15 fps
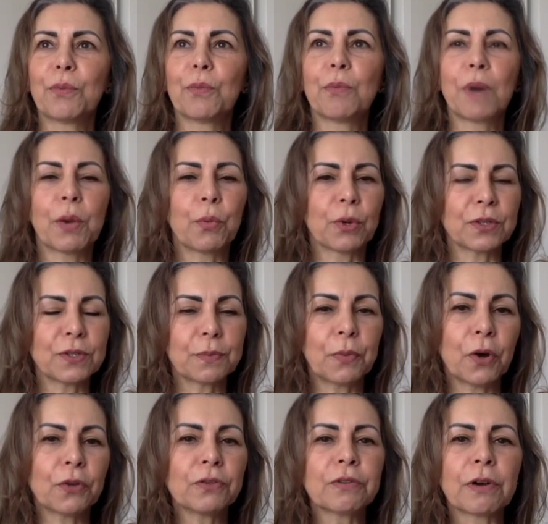might want to
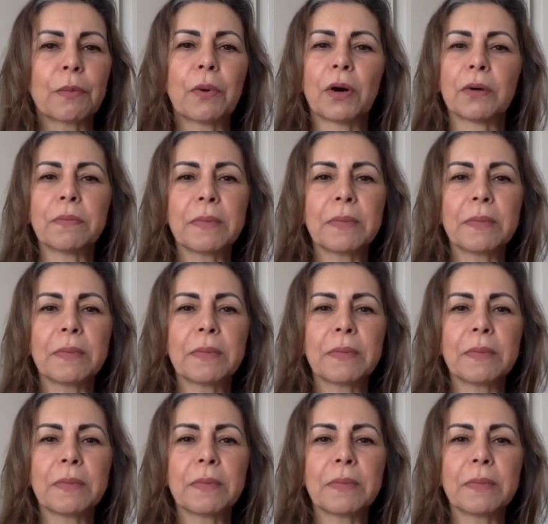ponder upon